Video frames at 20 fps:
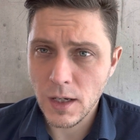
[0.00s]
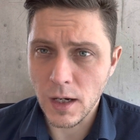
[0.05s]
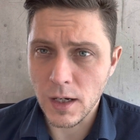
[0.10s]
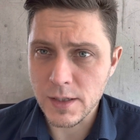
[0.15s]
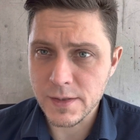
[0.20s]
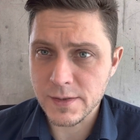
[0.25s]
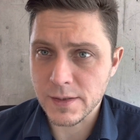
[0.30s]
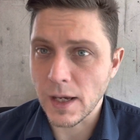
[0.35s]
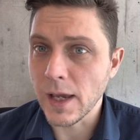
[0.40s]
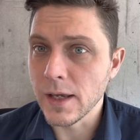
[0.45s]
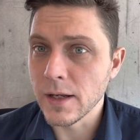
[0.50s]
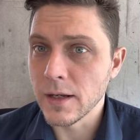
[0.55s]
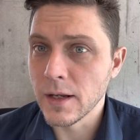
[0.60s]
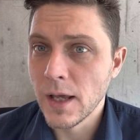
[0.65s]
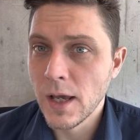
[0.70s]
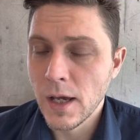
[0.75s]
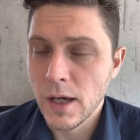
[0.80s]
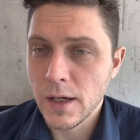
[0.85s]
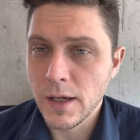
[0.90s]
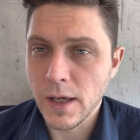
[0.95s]
cite
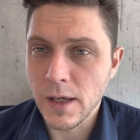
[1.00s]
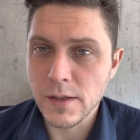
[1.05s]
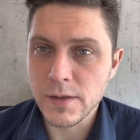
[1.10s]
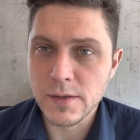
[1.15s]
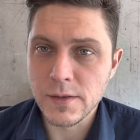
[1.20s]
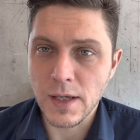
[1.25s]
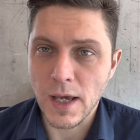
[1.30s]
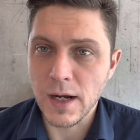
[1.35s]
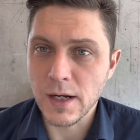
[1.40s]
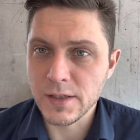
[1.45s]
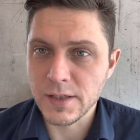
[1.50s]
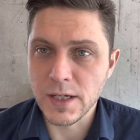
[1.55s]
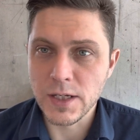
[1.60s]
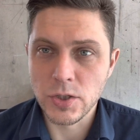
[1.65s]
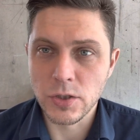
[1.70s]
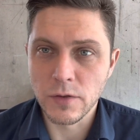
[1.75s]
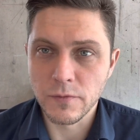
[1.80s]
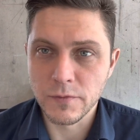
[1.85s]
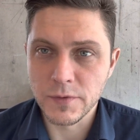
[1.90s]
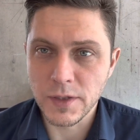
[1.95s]
his
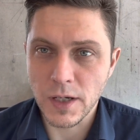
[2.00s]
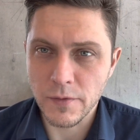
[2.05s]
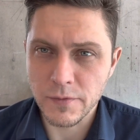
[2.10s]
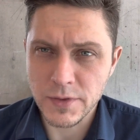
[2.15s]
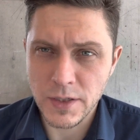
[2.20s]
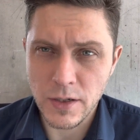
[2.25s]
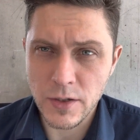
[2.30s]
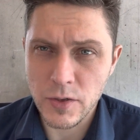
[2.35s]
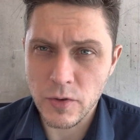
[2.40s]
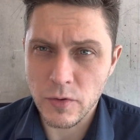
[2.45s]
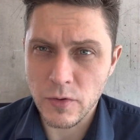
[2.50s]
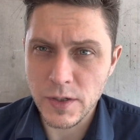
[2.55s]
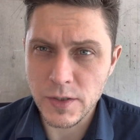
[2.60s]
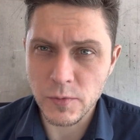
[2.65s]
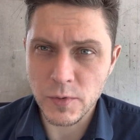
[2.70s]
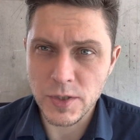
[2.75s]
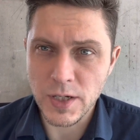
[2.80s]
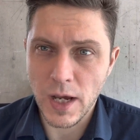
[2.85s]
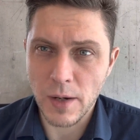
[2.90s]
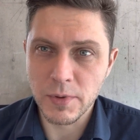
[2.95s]
annexation of territories,
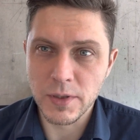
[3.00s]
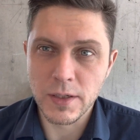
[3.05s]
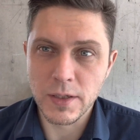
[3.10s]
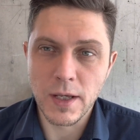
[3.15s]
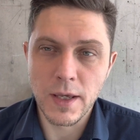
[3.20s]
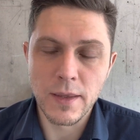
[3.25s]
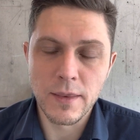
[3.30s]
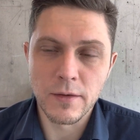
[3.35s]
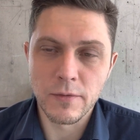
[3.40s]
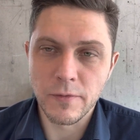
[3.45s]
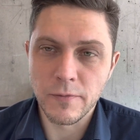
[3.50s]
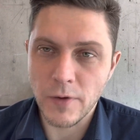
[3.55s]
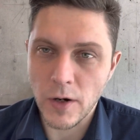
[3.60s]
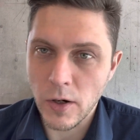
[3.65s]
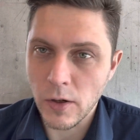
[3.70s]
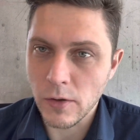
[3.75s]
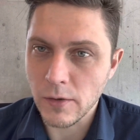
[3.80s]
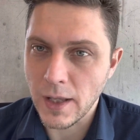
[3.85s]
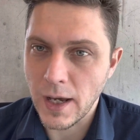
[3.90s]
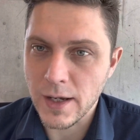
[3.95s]
which happened in the
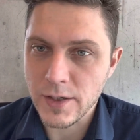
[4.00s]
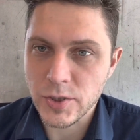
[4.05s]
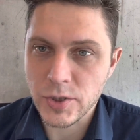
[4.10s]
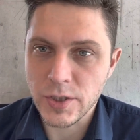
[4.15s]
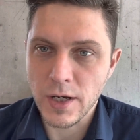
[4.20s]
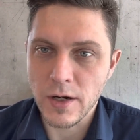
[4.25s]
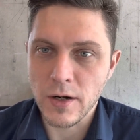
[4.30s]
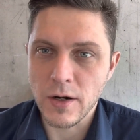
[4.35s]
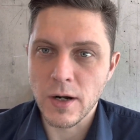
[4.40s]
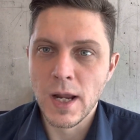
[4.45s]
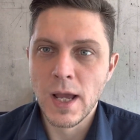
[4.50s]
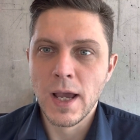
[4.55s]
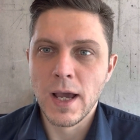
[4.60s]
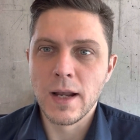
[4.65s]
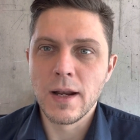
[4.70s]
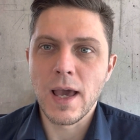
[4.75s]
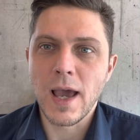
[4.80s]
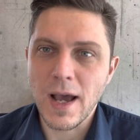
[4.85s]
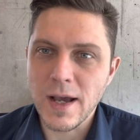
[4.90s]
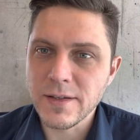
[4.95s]
fall last year.
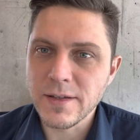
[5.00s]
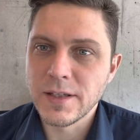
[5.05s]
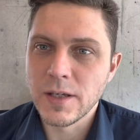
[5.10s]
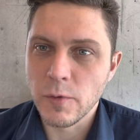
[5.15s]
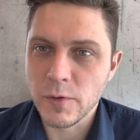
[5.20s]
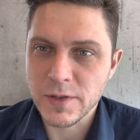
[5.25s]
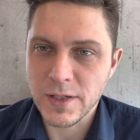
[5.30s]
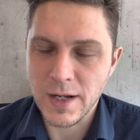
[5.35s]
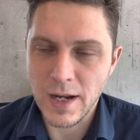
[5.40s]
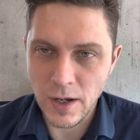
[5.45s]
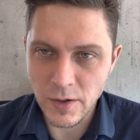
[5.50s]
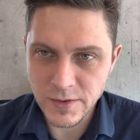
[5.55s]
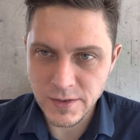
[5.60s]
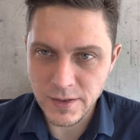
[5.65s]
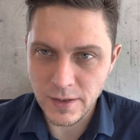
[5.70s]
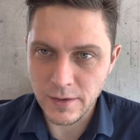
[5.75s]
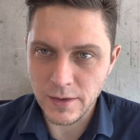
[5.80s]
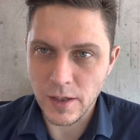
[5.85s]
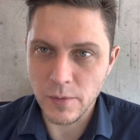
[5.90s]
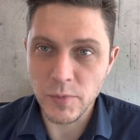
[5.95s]
And as he was
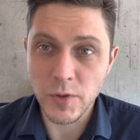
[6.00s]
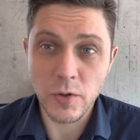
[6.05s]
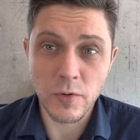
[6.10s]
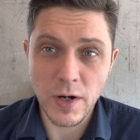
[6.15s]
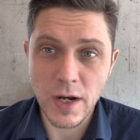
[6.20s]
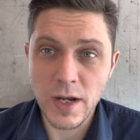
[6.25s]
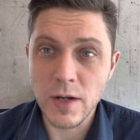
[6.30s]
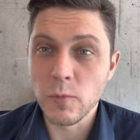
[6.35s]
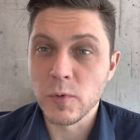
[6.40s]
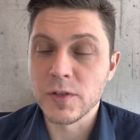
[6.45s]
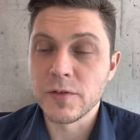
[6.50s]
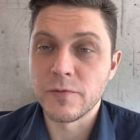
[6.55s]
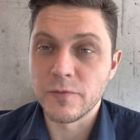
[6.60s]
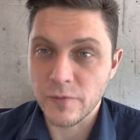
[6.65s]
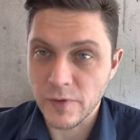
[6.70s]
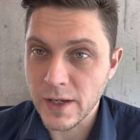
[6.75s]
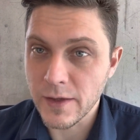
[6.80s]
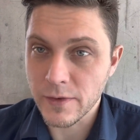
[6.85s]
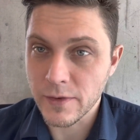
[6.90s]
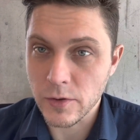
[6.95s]
announcing them, Ukraine was
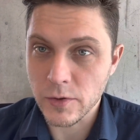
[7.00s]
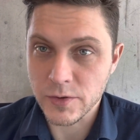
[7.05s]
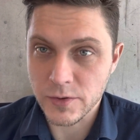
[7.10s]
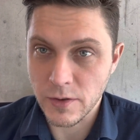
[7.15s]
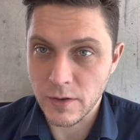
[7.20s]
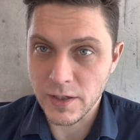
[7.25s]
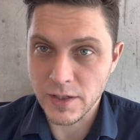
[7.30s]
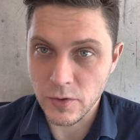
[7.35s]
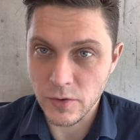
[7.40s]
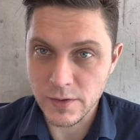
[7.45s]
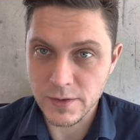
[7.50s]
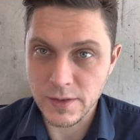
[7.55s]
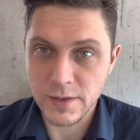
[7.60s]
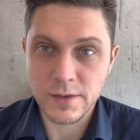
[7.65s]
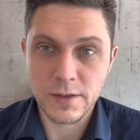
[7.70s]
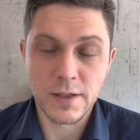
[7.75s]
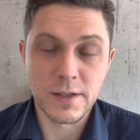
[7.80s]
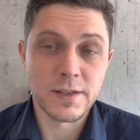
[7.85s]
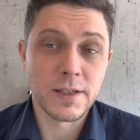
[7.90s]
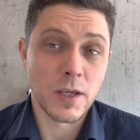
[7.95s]
freeing those territories.
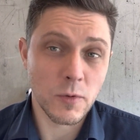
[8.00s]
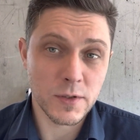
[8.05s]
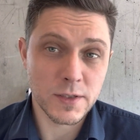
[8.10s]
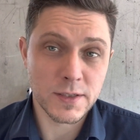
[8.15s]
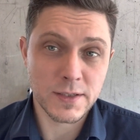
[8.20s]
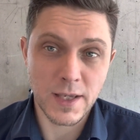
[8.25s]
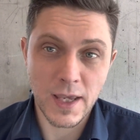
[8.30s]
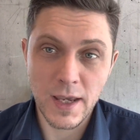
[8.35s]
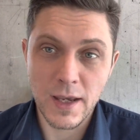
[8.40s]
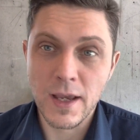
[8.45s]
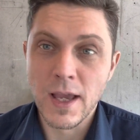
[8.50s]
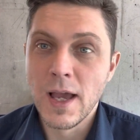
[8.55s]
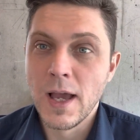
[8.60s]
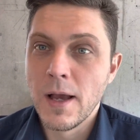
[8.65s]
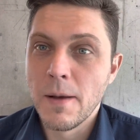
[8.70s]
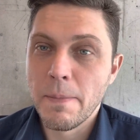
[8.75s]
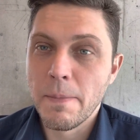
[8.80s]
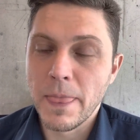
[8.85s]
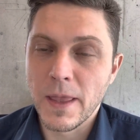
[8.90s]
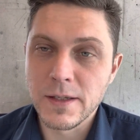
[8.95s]
As he was saying,
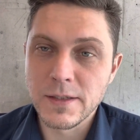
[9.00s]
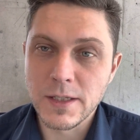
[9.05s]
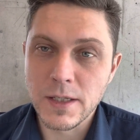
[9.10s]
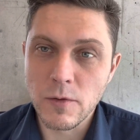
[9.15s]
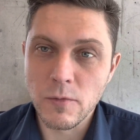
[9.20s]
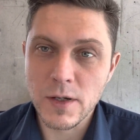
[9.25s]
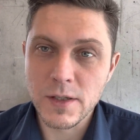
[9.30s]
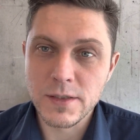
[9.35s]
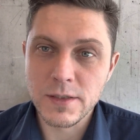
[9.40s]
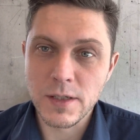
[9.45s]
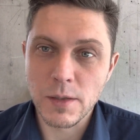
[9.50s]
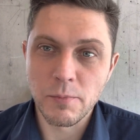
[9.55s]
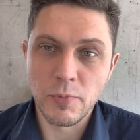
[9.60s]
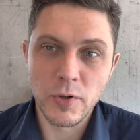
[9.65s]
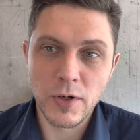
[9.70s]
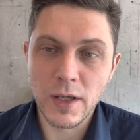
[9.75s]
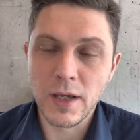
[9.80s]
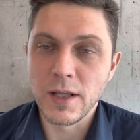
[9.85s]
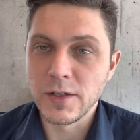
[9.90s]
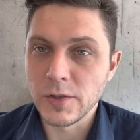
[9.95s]
as he was
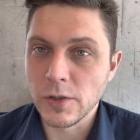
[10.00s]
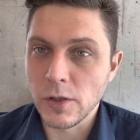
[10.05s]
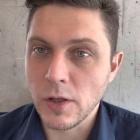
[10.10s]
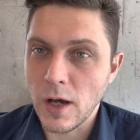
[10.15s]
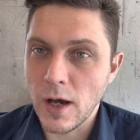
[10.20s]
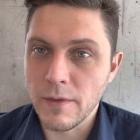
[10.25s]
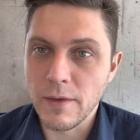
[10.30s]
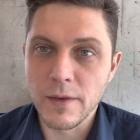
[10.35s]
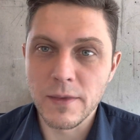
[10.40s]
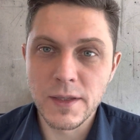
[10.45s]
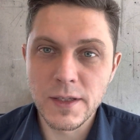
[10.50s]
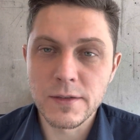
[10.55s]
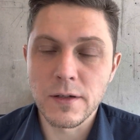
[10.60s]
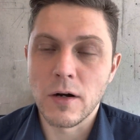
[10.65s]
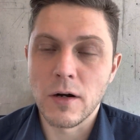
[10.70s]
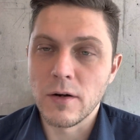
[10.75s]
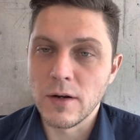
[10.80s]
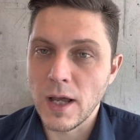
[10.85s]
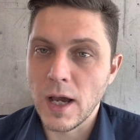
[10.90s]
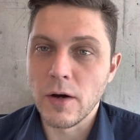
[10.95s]
putting into law that these
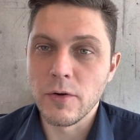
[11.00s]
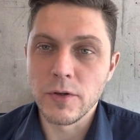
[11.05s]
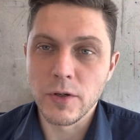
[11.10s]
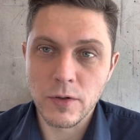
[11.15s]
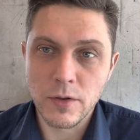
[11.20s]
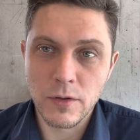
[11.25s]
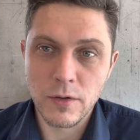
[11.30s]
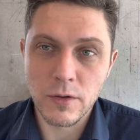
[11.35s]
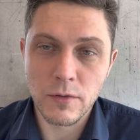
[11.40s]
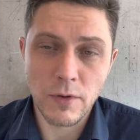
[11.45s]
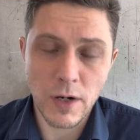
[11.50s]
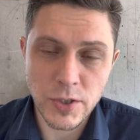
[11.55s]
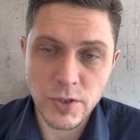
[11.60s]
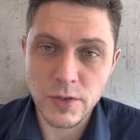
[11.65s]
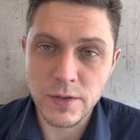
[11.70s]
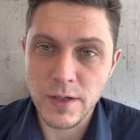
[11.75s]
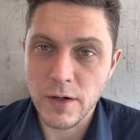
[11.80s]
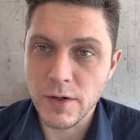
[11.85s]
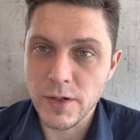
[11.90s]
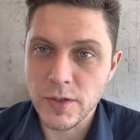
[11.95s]
are now
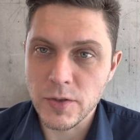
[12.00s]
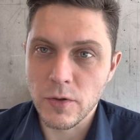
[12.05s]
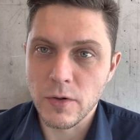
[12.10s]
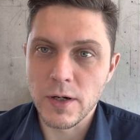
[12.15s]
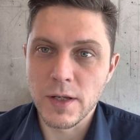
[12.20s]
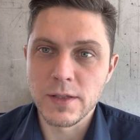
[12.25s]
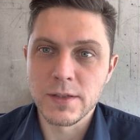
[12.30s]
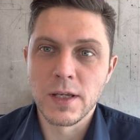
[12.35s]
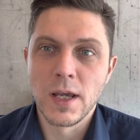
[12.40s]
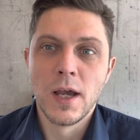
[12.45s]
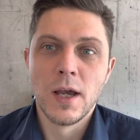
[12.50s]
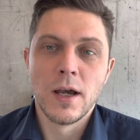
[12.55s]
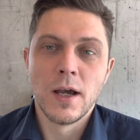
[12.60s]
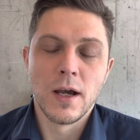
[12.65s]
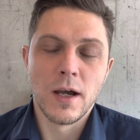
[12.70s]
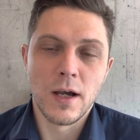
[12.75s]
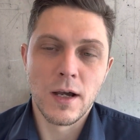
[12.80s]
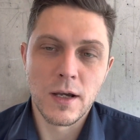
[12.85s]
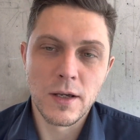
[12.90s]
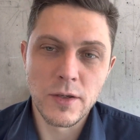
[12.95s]
Russian territories,
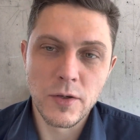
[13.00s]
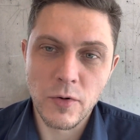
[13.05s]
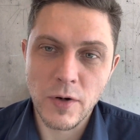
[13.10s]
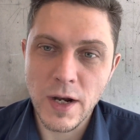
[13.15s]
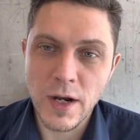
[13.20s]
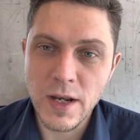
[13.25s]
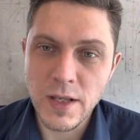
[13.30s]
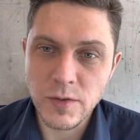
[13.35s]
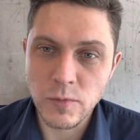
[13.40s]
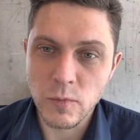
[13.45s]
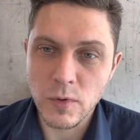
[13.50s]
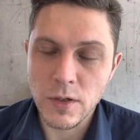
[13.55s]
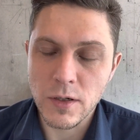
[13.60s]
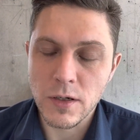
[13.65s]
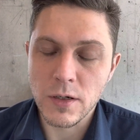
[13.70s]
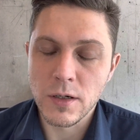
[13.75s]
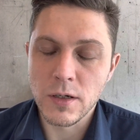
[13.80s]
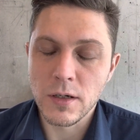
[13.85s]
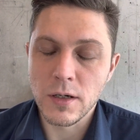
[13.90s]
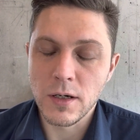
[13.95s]
Ukrainians
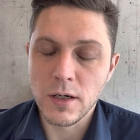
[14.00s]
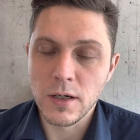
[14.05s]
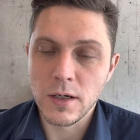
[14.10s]
were